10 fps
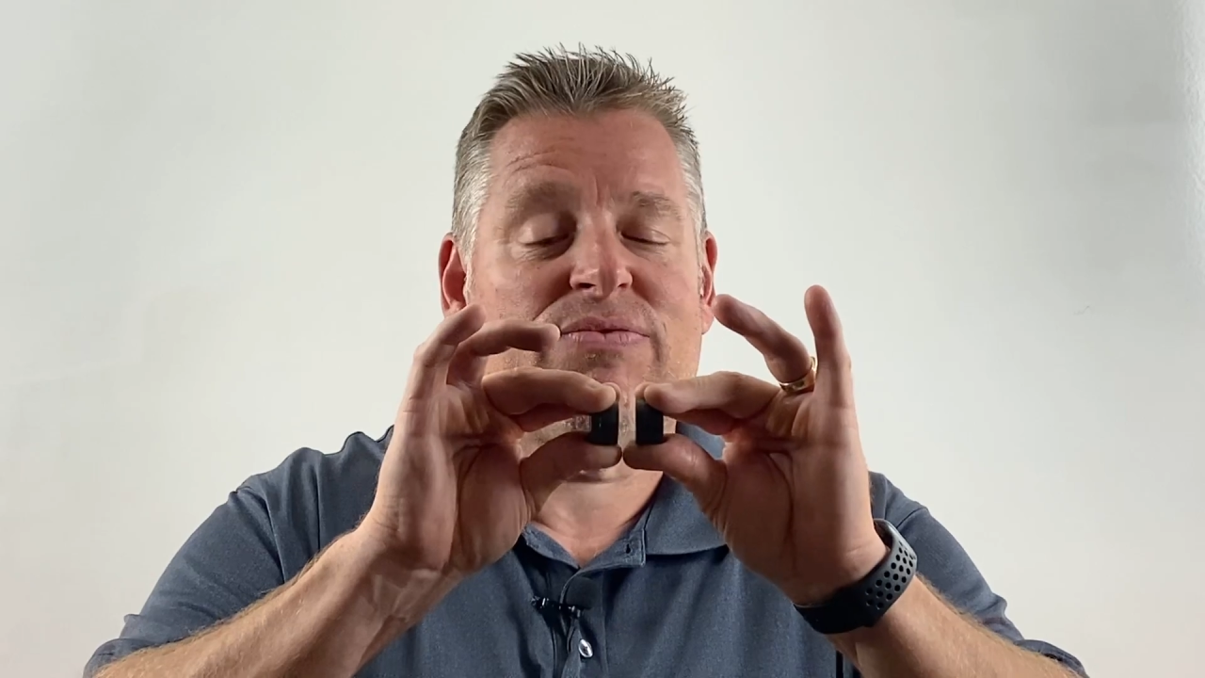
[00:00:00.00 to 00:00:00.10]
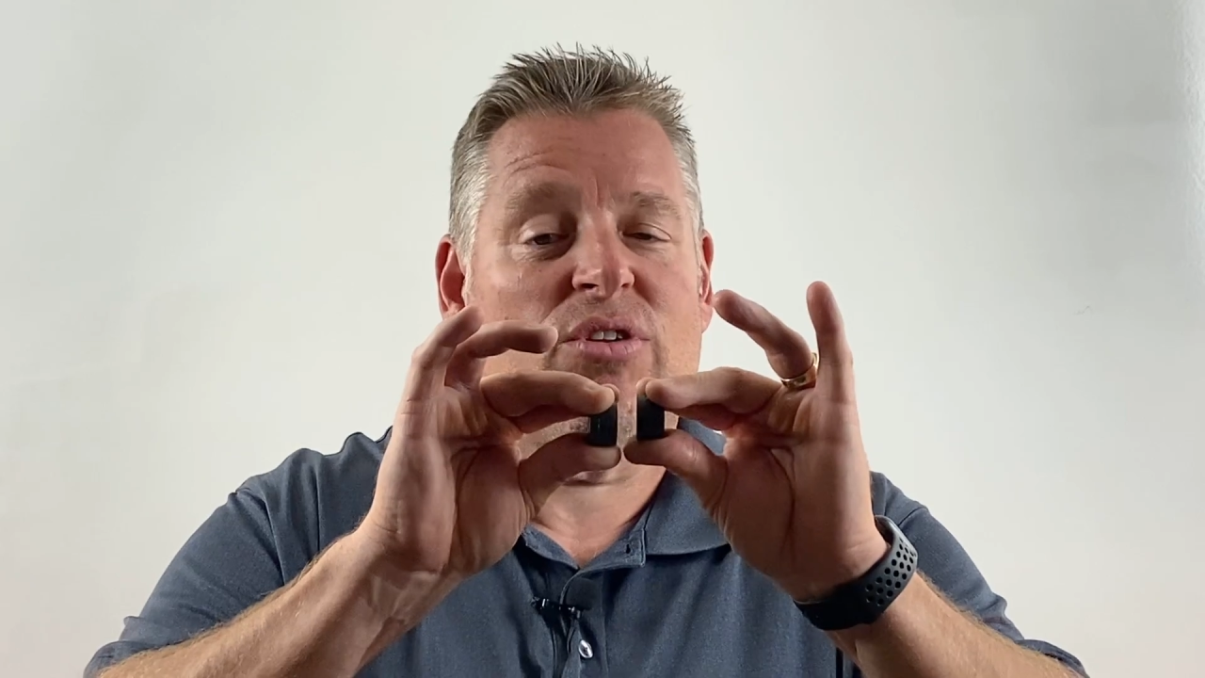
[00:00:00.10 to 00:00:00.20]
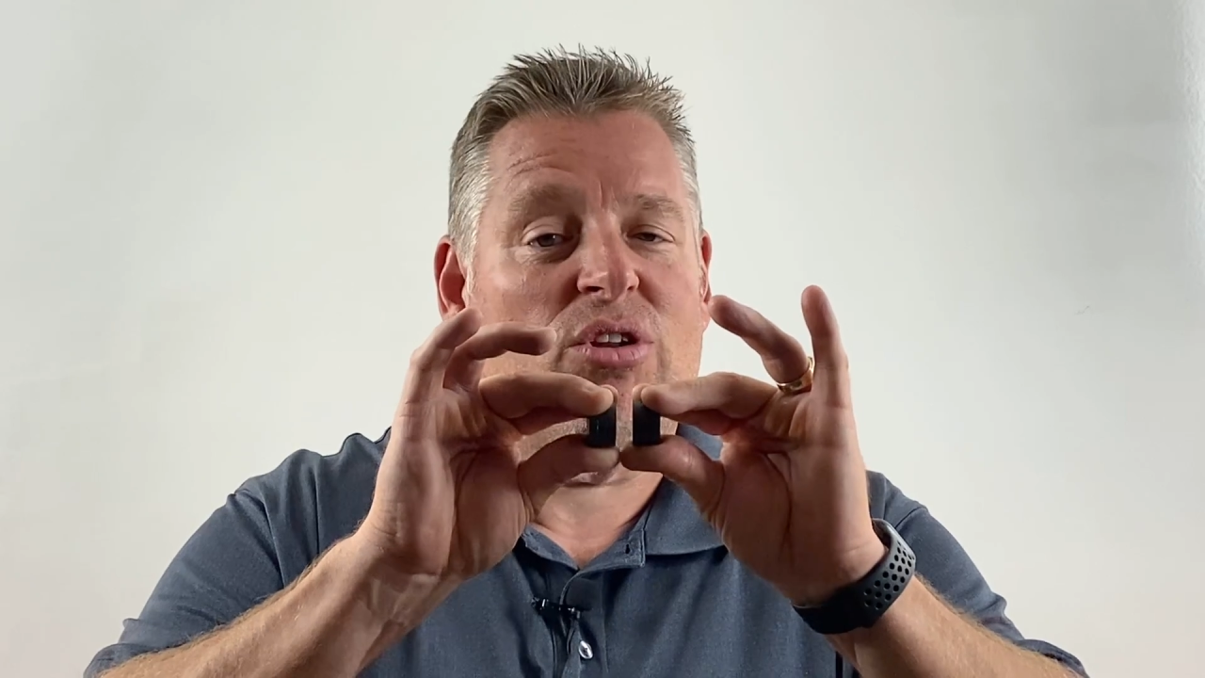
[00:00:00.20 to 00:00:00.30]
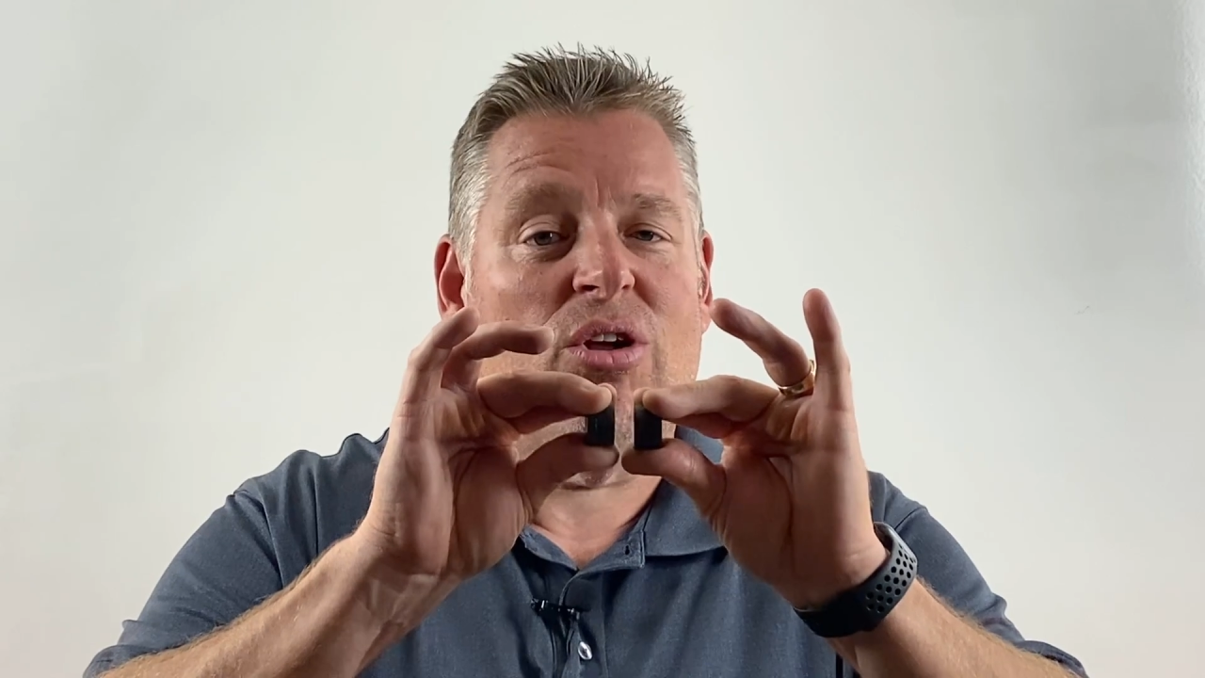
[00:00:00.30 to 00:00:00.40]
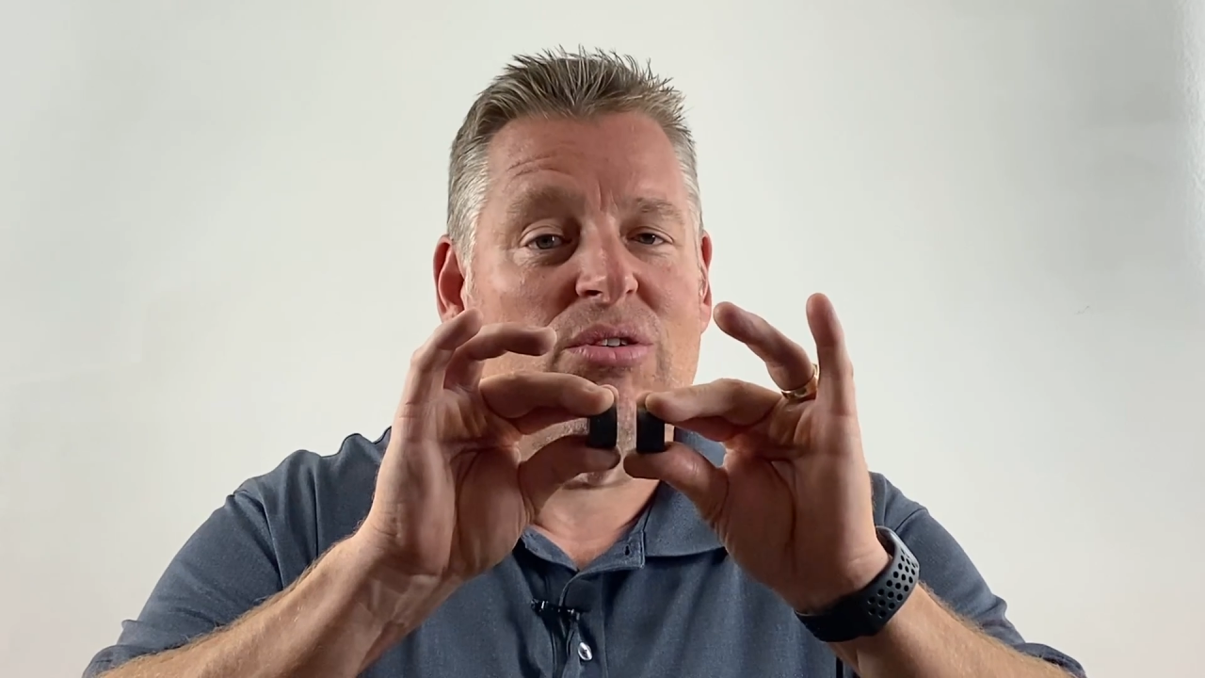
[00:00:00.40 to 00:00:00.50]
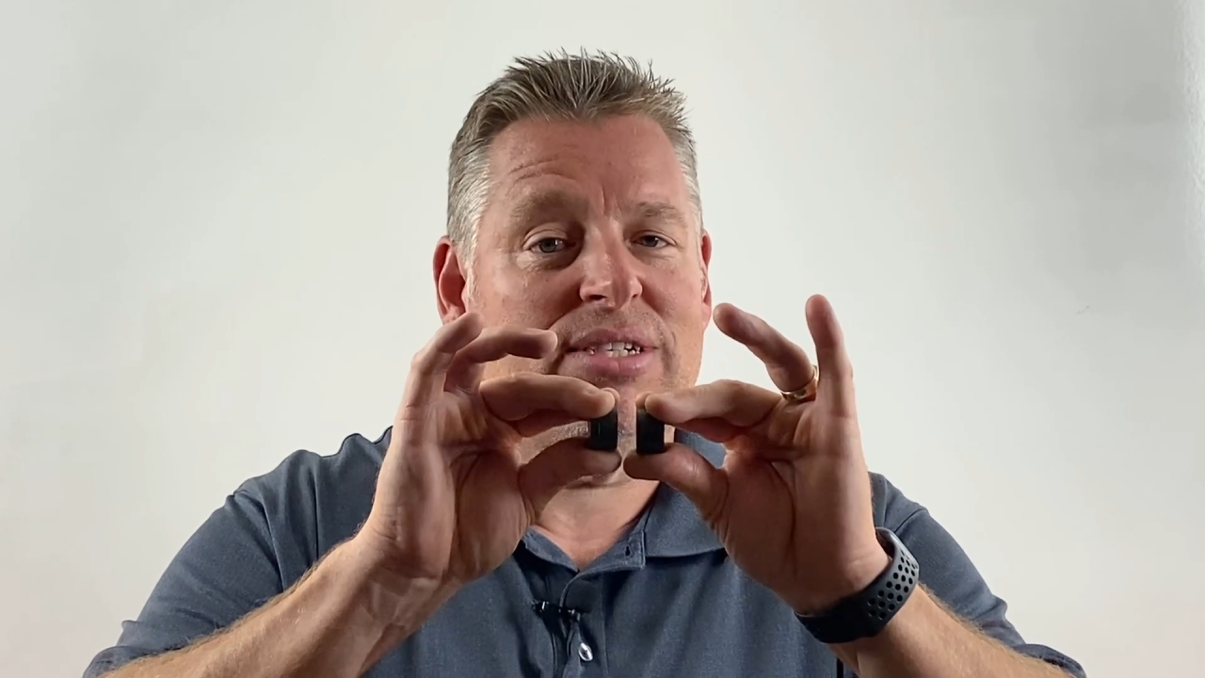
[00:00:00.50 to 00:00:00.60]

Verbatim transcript: for a long